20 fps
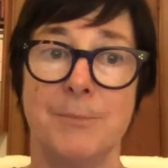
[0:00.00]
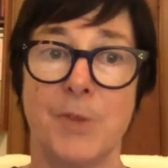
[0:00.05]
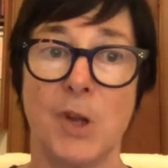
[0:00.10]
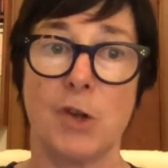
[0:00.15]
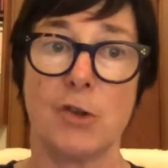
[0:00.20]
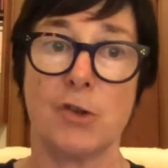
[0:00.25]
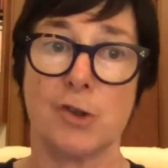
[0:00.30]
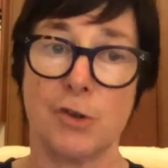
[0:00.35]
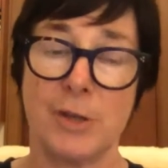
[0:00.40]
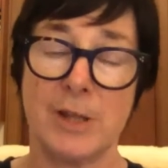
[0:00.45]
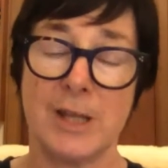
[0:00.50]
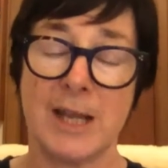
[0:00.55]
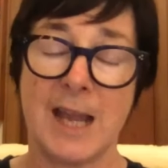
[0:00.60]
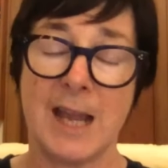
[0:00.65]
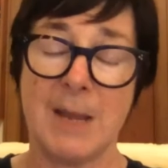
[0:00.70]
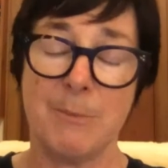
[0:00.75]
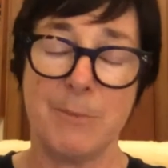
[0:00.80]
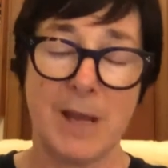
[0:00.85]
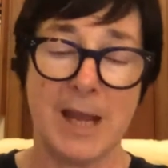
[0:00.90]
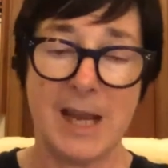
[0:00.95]
not during the
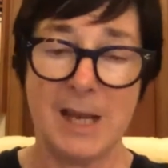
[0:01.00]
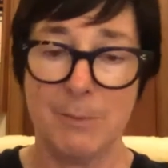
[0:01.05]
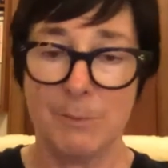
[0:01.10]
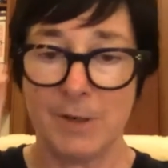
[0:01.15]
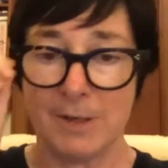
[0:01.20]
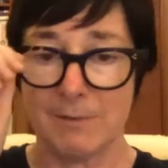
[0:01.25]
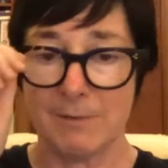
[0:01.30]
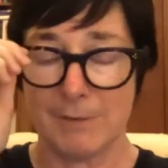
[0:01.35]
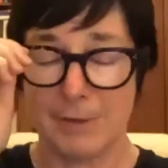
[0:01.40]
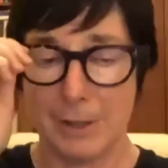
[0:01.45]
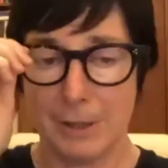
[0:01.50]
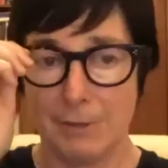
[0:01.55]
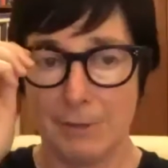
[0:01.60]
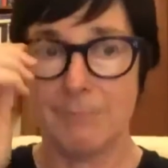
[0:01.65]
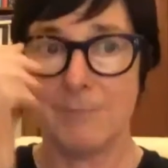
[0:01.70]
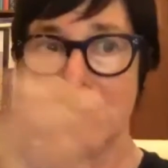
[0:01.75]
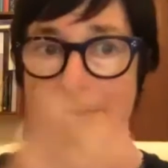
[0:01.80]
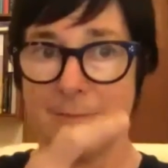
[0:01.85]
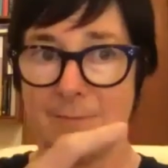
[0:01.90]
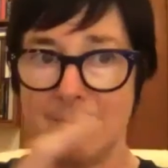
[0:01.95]
campaign, but you know,
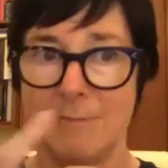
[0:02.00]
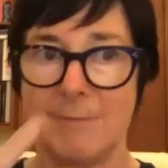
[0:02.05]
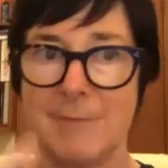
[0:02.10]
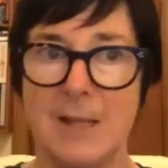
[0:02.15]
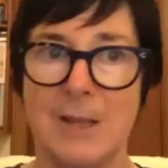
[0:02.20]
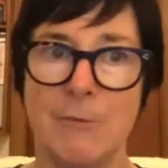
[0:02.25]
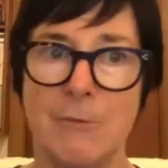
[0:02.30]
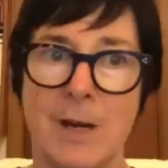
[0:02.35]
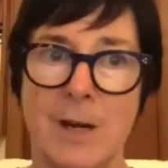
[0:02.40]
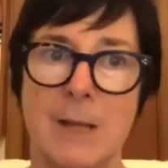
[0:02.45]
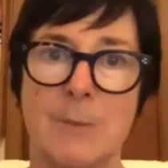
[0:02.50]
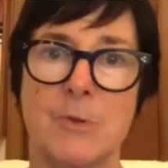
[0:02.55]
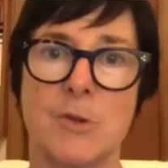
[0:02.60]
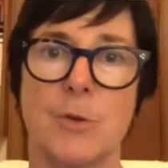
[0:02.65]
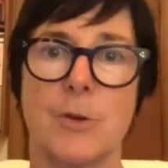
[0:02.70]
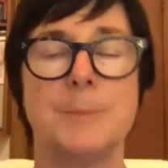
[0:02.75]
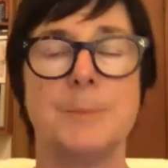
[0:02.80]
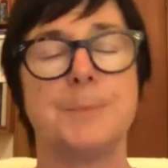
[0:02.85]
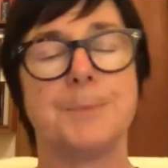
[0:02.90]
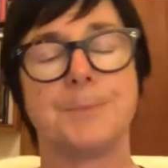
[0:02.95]
the run up
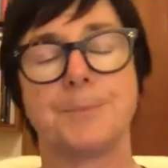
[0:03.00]
to it.